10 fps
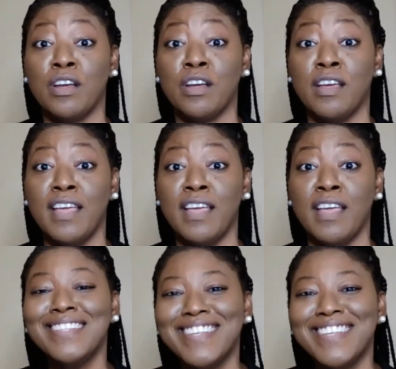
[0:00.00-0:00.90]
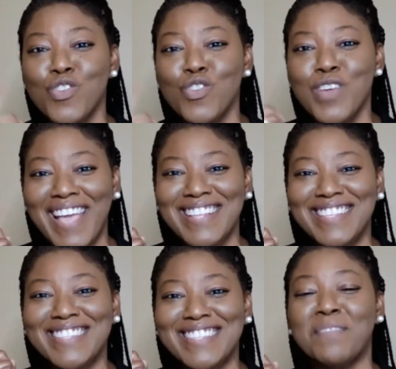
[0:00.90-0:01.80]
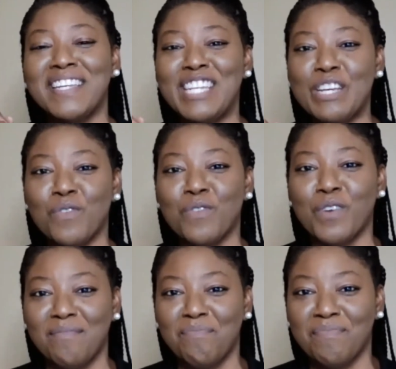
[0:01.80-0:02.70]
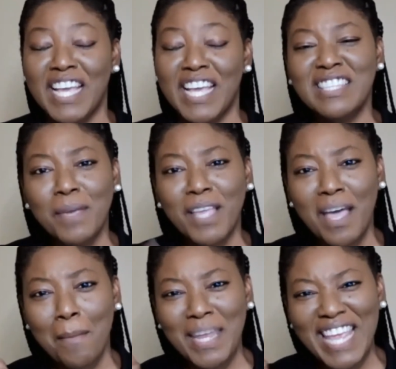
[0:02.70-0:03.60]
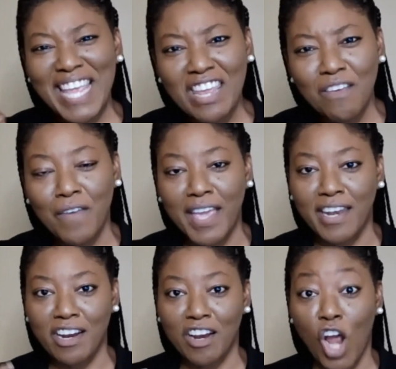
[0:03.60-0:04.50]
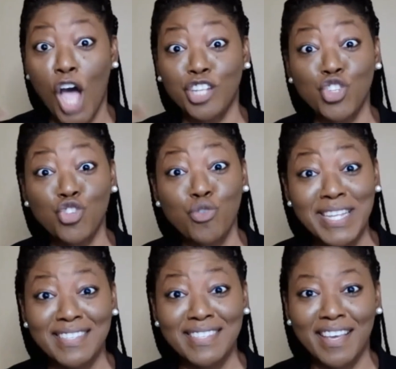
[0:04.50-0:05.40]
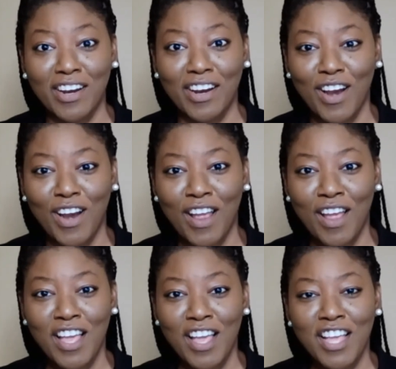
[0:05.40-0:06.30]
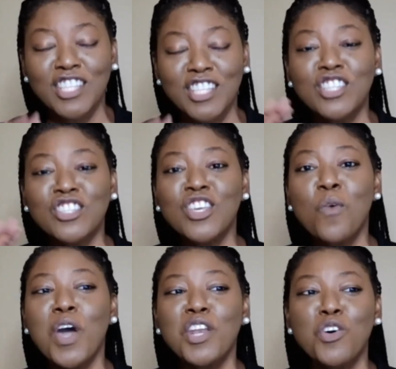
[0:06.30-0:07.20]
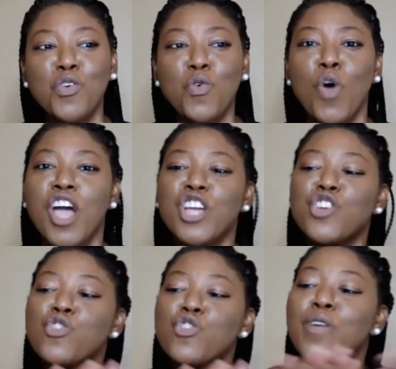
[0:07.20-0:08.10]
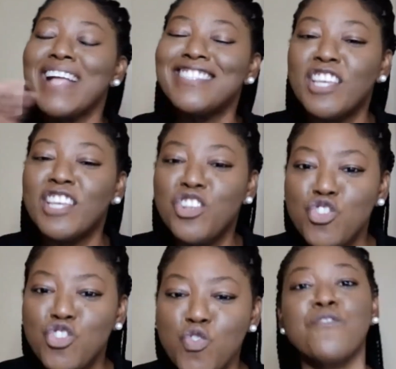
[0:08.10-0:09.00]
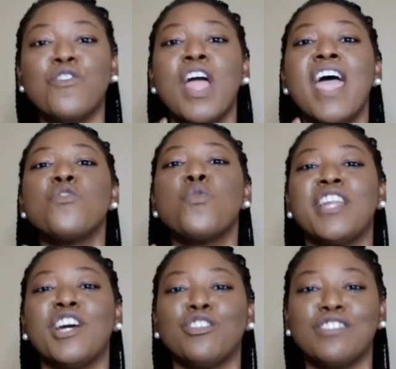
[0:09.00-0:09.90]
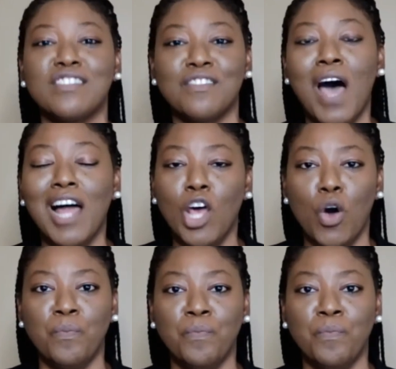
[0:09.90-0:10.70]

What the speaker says: to create something different, to become an innovator, a trendsetter, someone who creates a new way for everyone else to follow.